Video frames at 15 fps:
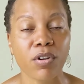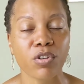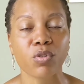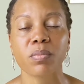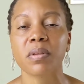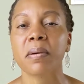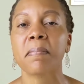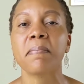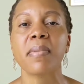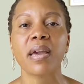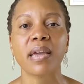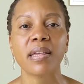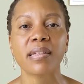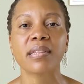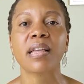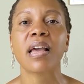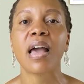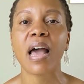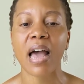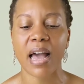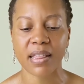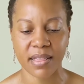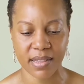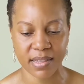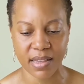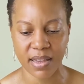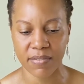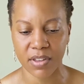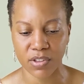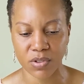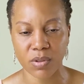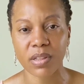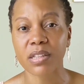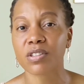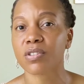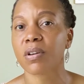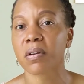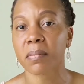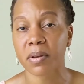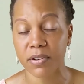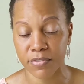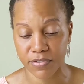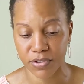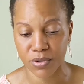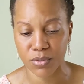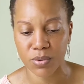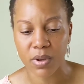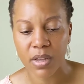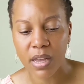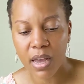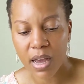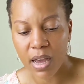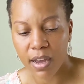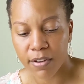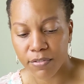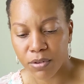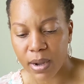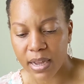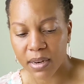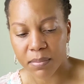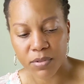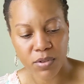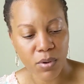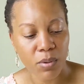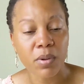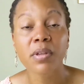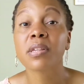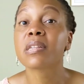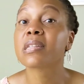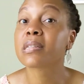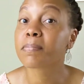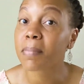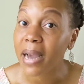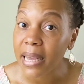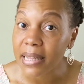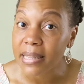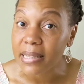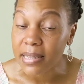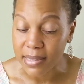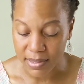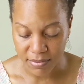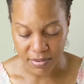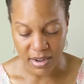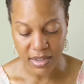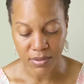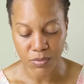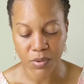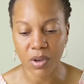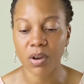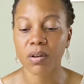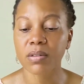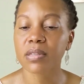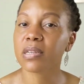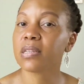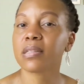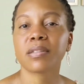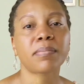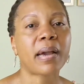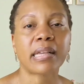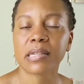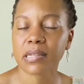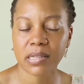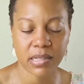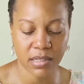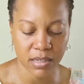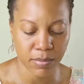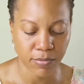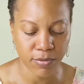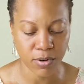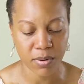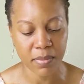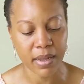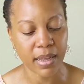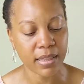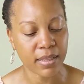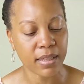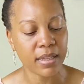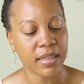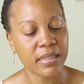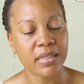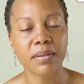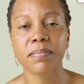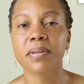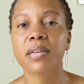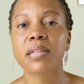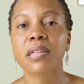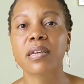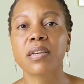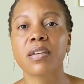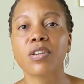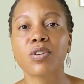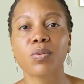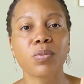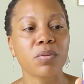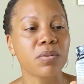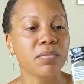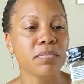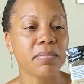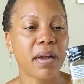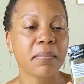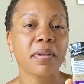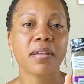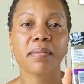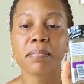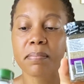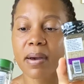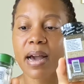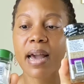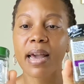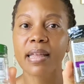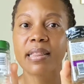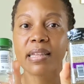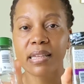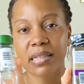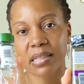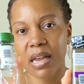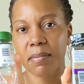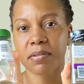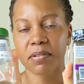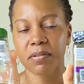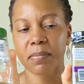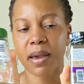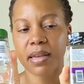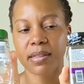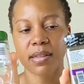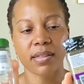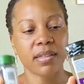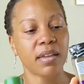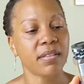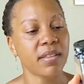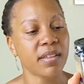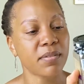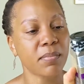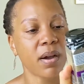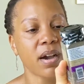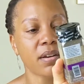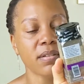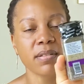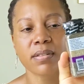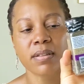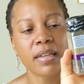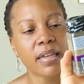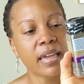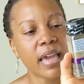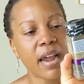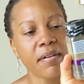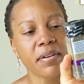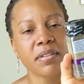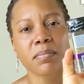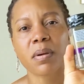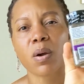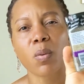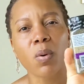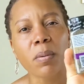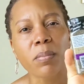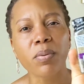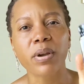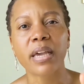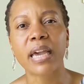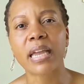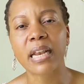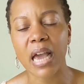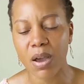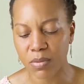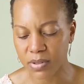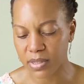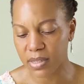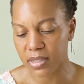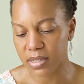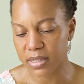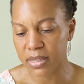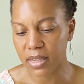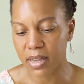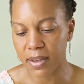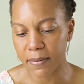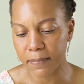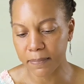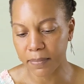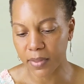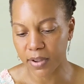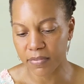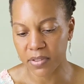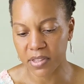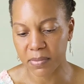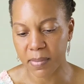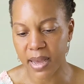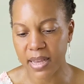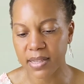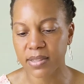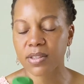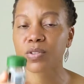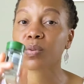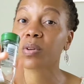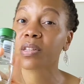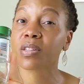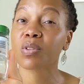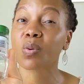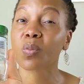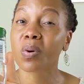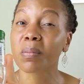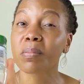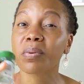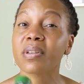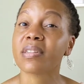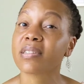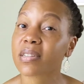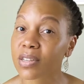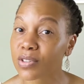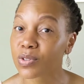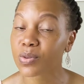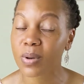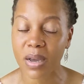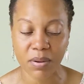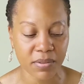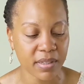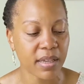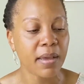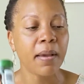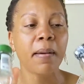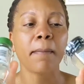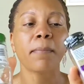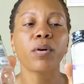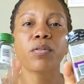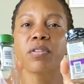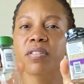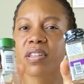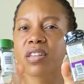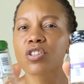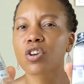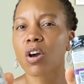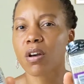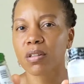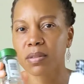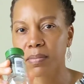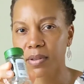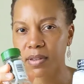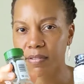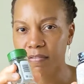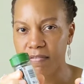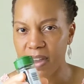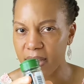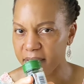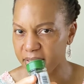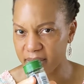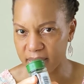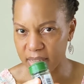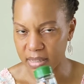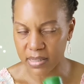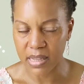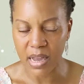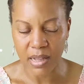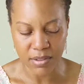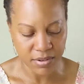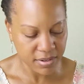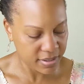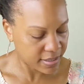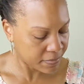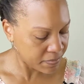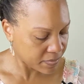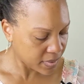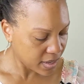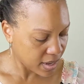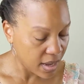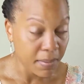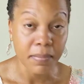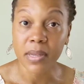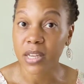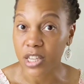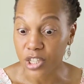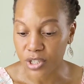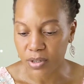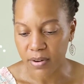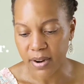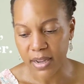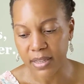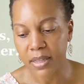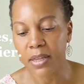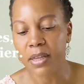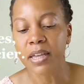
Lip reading: You'll be amazed at the savings. So let's talk about a few items. So spices, right? We all need spices in some form, and typically you will probably buy these types of spices. Now this bottle carries about 1.8 ounces of the spice. This one is a 1.62 ounce. Both of these cost me $5 to $6 each. All right.